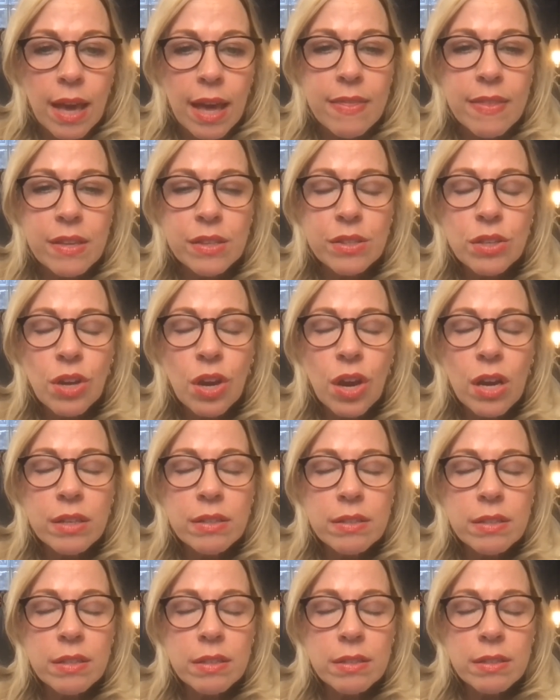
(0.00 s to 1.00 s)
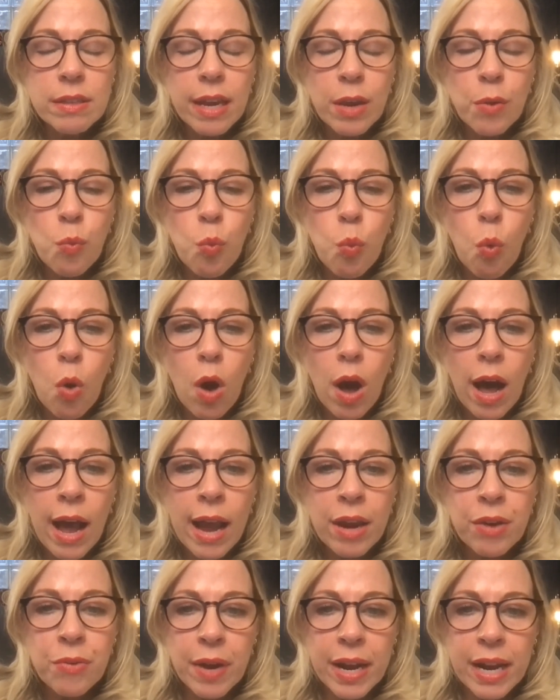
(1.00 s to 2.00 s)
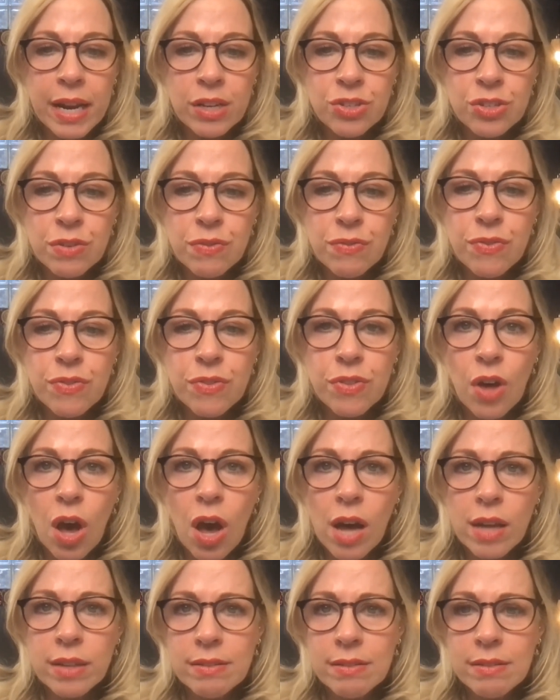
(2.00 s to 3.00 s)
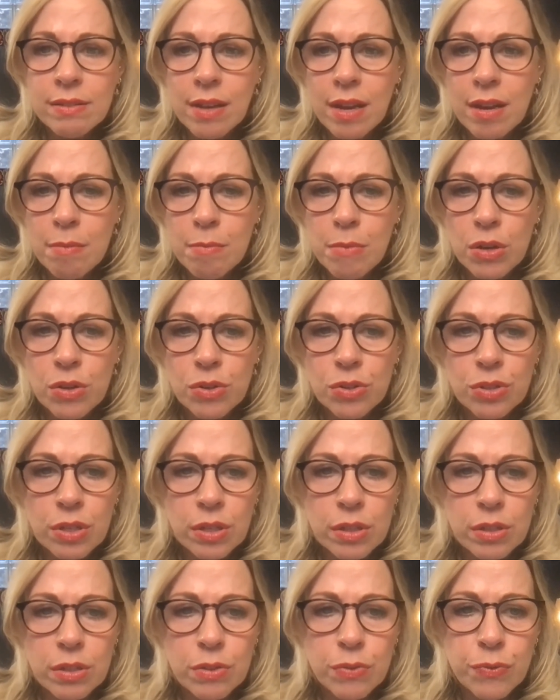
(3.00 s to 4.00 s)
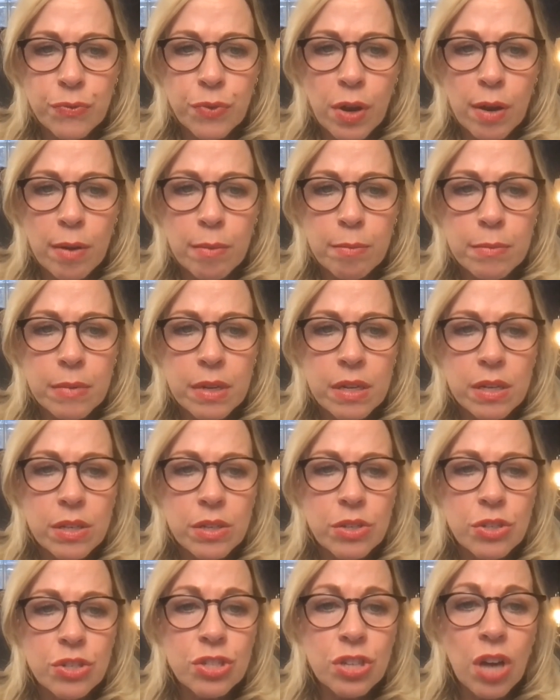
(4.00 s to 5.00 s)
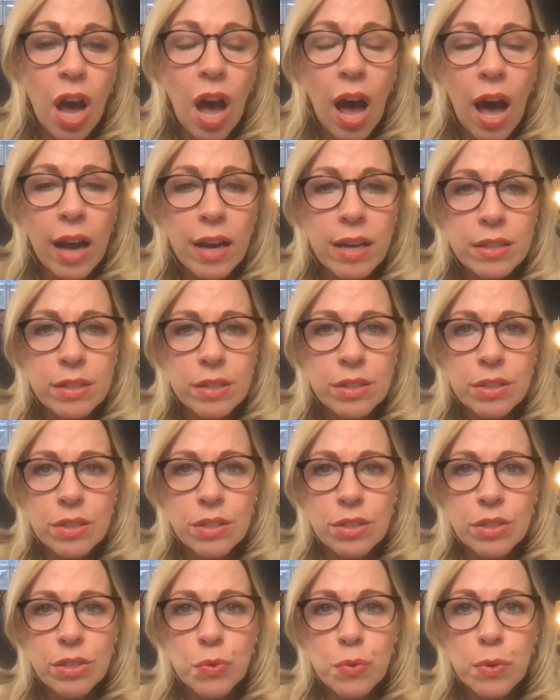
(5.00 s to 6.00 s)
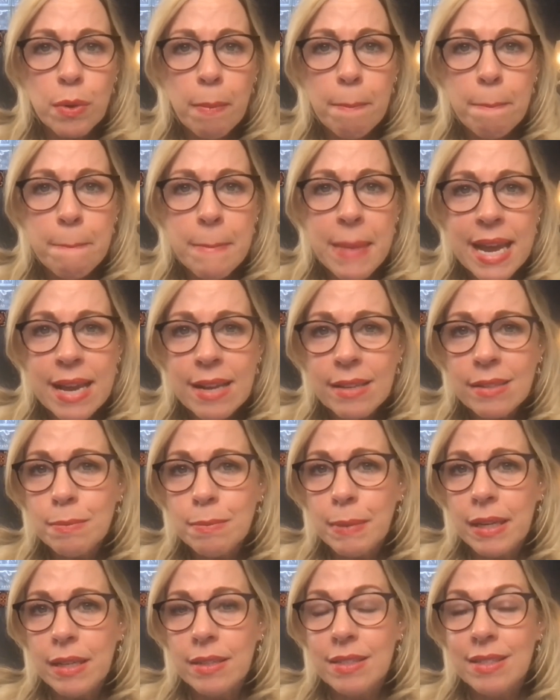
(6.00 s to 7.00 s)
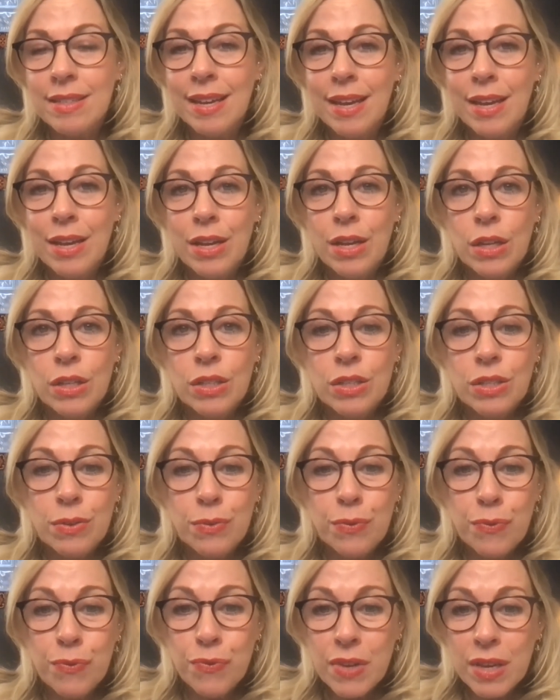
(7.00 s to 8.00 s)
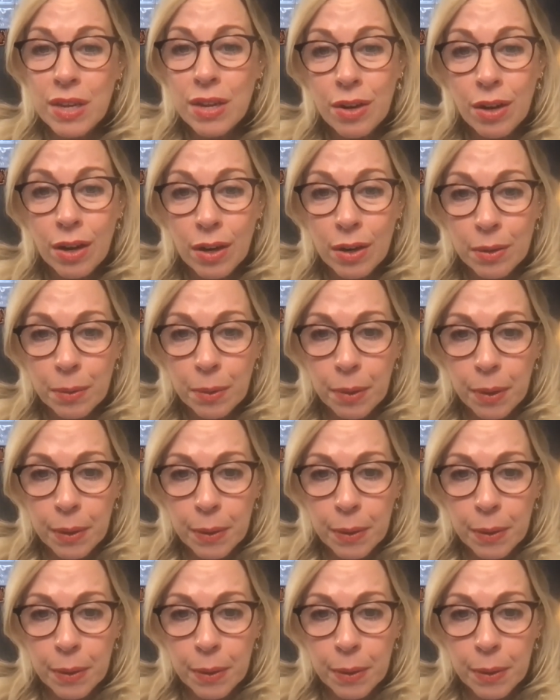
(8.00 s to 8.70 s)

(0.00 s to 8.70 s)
And this causes a wide range of thoughts and emotions, from shock to amazement to fear.